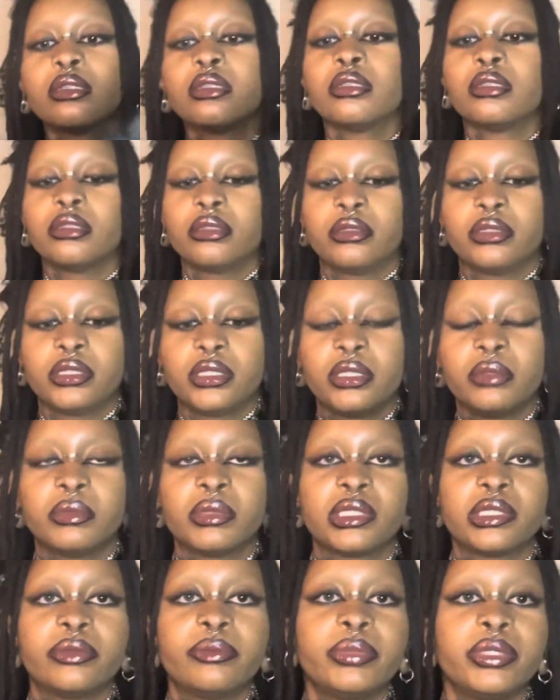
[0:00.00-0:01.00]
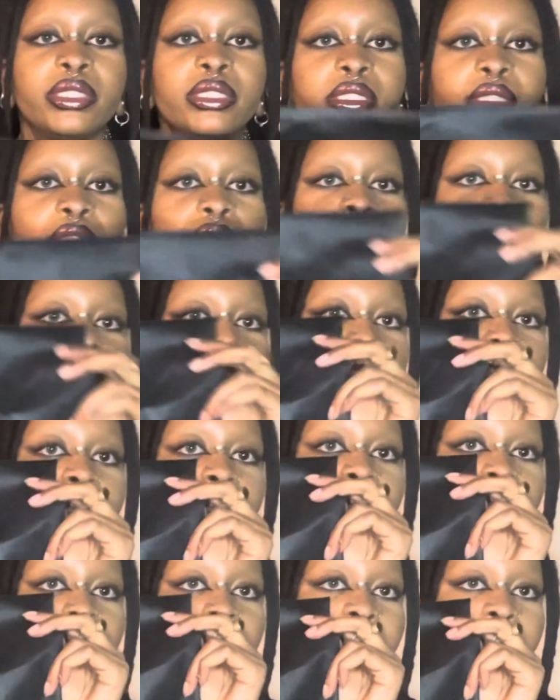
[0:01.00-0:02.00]
there seems to be
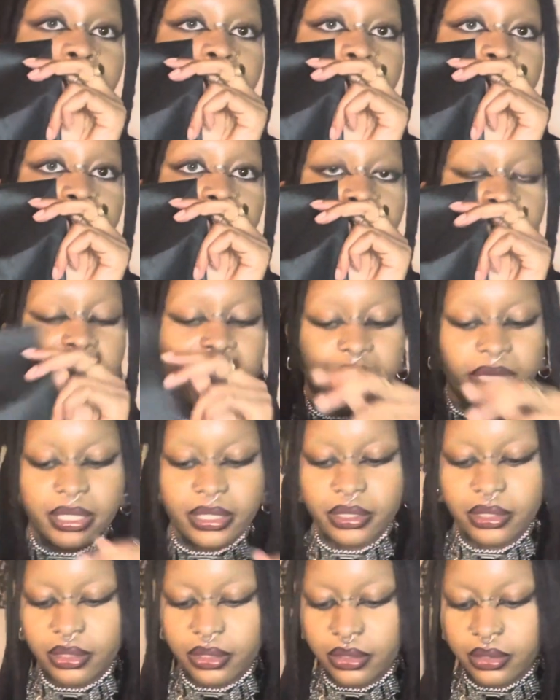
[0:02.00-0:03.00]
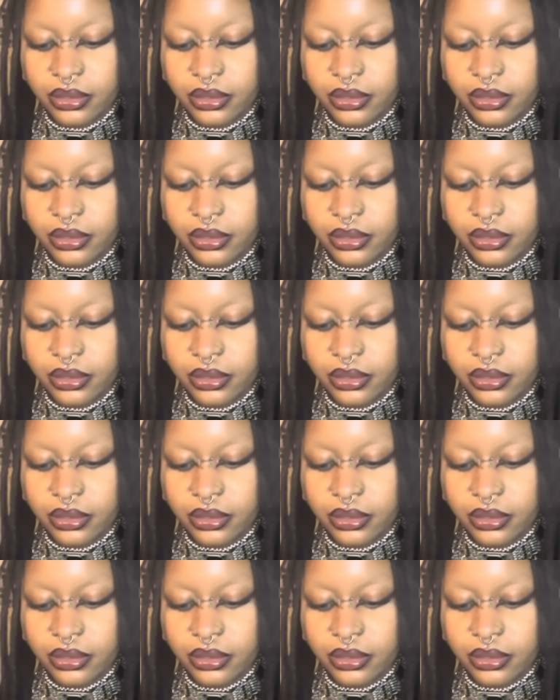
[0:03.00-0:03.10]
an extra bag.